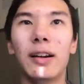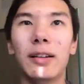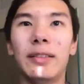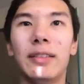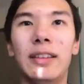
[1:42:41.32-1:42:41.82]

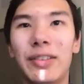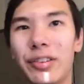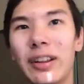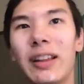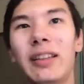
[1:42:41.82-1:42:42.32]
see if there's
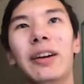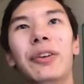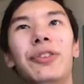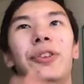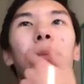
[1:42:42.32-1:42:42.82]
anything
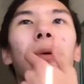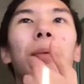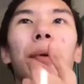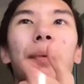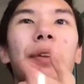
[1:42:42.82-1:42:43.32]
else super
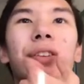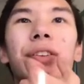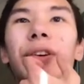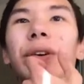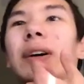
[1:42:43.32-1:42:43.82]
important we need to
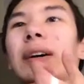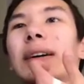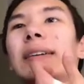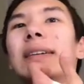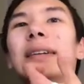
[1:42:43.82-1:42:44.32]
do.
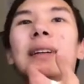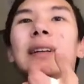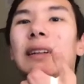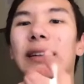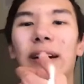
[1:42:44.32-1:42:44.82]

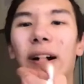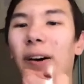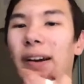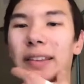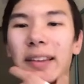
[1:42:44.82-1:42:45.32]
All
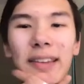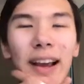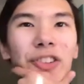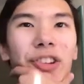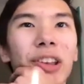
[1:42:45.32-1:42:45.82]
right, this is
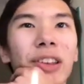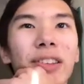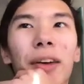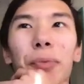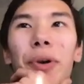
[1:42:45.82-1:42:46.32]
actually
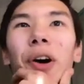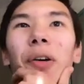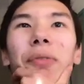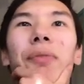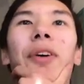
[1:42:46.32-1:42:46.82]
stuff we
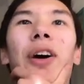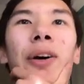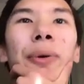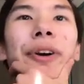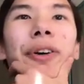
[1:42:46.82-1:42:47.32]

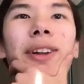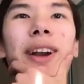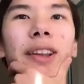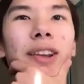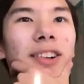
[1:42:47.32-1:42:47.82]
already
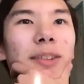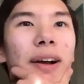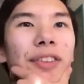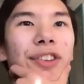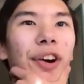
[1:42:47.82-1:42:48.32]
kind of talked
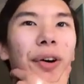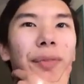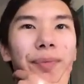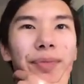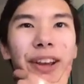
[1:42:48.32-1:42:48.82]
about.
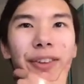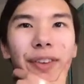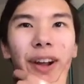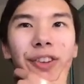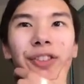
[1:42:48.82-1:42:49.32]
So git
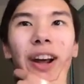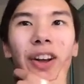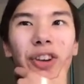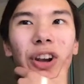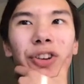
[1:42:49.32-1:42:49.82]
fetch
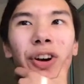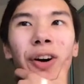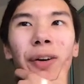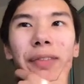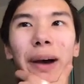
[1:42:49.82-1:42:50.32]

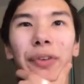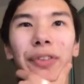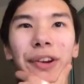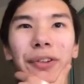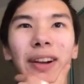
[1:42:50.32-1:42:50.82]
all, that will
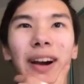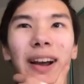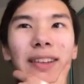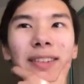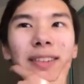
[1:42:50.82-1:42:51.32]

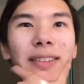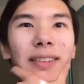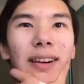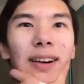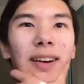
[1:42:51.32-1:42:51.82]
synchronize
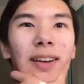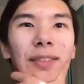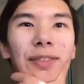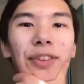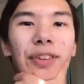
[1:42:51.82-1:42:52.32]

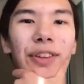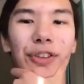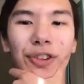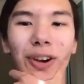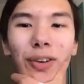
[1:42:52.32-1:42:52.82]
the
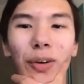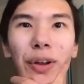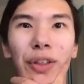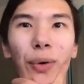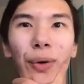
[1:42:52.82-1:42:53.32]
server
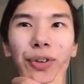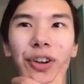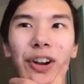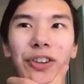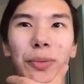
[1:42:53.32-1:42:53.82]
with origin
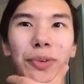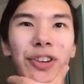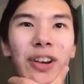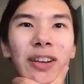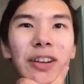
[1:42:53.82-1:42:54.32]
on your
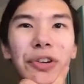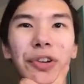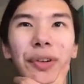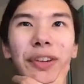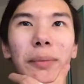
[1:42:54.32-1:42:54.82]
machine. You can
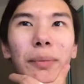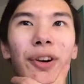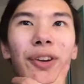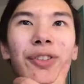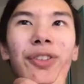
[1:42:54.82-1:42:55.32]
run git
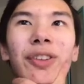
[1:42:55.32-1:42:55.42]
merge.